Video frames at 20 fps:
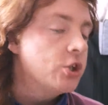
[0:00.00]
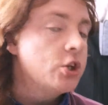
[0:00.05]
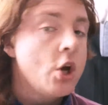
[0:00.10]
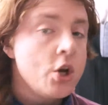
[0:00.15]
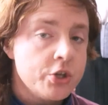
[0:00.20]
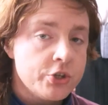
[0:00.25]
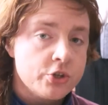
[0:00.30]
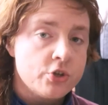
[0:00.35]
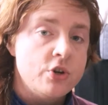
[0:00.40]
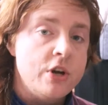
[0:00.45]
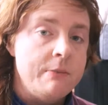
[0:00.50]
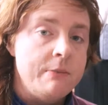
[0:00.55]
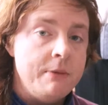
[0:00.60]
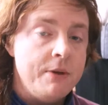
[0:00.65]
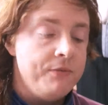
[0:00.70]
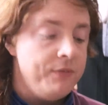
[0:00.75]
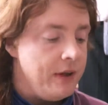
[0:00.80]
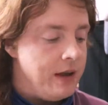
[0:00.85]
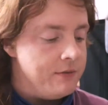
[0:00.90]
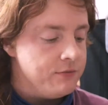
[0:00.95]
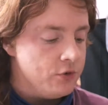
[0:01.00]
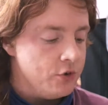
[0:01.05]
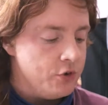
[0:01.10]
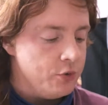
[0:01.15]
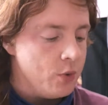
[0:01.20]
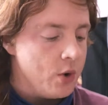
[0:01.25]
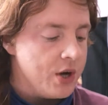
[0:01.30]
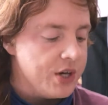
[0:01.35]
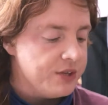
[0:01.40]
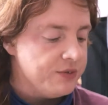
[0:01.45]
it's a nice creamy flavour
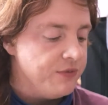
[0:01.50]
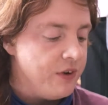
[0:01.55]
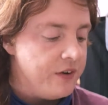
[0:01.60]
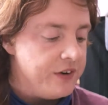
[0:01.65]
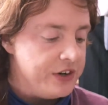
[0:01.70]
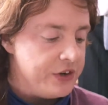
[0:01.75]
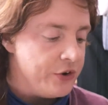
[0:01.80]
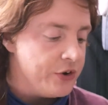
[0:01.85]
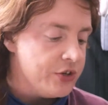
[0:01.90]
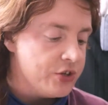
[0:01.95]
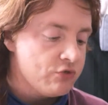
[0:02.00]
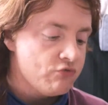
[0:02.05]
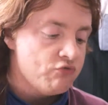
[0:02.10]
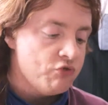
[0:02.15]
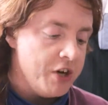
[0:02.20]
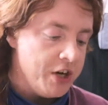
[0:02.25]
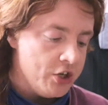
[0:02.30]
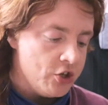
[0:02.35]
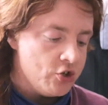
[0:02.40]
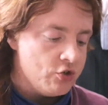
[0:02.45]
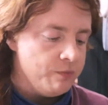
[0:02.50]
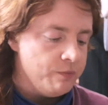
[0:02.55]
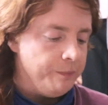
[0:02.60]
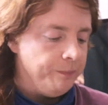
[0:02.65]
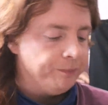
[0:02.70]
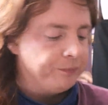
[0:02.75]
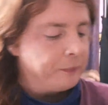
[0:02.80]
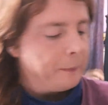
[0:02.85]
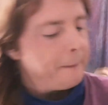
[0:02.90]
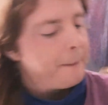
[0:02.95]
otherwise, very nice and rich.
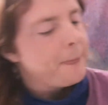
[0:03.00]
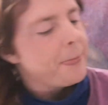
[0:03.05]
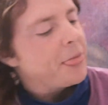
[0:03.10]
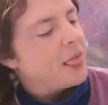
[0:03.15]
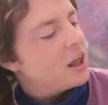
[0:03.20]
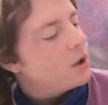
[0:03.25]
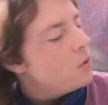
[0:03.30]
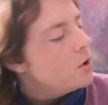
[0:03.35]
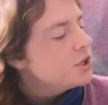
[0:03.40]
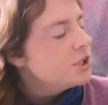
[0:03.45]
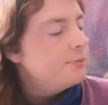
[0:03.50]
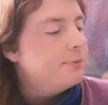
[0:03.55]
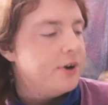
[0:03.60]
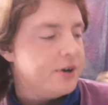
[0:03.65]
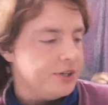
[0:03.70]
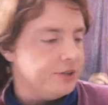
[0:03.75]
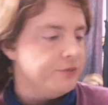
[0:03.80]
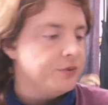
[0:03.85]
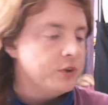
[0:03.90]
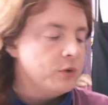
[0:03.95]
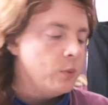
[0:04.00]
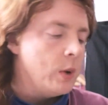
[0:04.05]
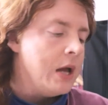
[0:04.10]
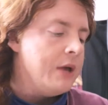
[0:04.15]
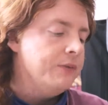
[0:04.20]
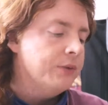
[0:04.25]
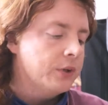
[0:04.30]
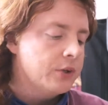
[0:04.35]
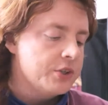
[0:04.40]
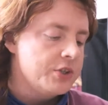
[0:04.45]
Mm. Quite surprising for a
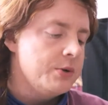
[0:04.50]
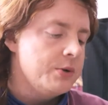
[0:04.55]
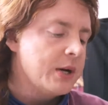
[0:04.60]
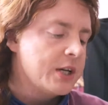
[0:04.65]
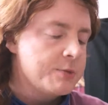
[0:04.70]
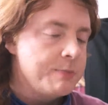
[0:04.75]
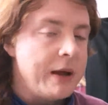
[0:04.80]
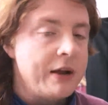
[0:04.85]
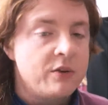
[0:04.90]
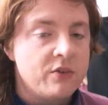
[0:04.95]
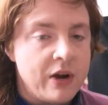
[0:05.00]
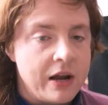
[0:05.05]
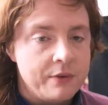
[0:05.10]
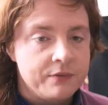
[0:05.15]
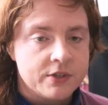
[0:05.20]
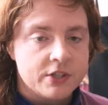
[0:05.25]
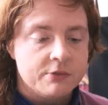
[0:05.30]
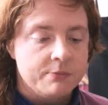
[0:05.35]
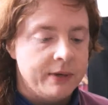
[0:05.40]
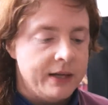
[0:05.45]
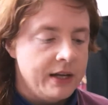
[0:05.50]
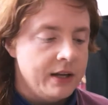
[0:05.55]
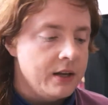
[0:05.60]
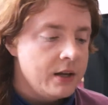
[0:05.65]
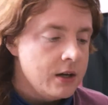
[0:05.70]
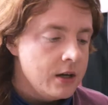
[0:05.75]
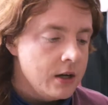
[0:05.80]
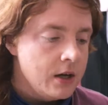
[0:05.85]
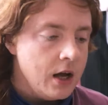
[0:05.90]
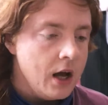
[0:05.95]
wafer because you expect wafers to be
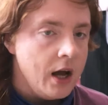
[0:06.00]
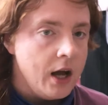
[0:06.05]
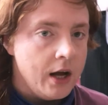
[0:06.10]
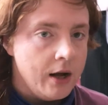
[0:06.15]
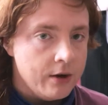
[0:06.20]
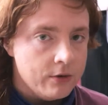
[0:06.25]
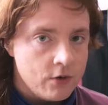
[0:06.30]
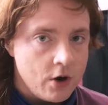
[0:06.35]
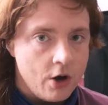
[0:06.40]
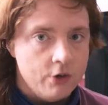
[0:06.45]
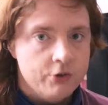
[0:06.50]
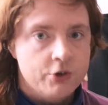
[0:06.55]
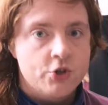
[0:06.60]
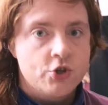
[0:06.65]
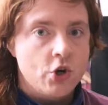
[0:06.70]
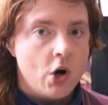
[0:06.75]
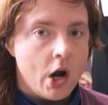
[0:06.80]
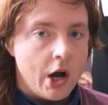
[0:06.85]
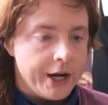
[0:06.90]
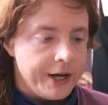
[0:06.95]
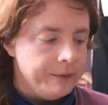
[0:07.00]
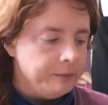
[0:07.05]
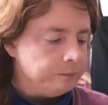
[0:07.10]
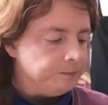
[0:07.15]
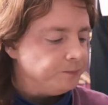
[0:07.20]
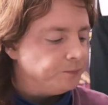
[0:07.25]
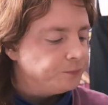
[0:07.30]
uh, rather dry.